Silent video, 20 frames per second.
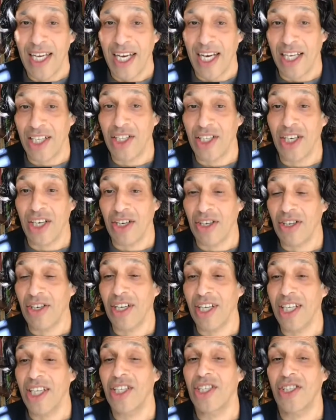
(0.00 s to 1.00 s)
and
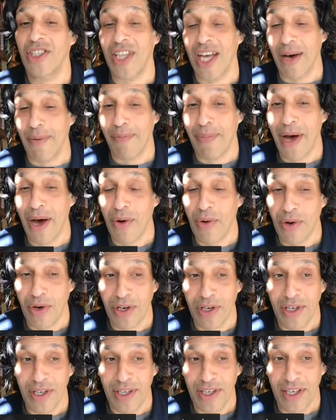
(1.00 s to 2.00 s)
unleash that
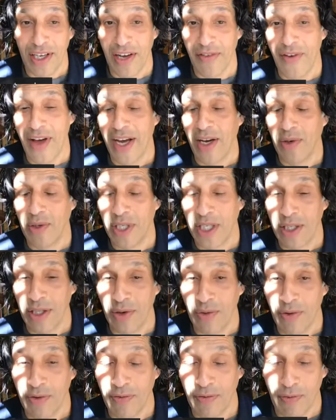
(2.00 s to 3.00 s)
power of equity
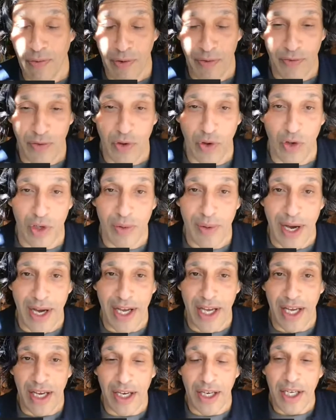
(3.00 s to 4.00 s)
that we've talked about
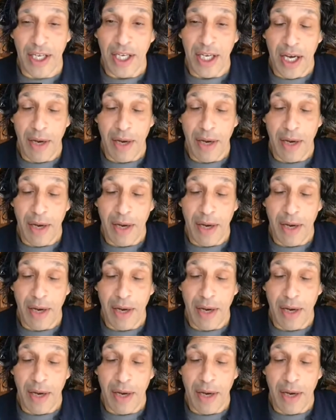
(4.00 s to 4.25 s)
here,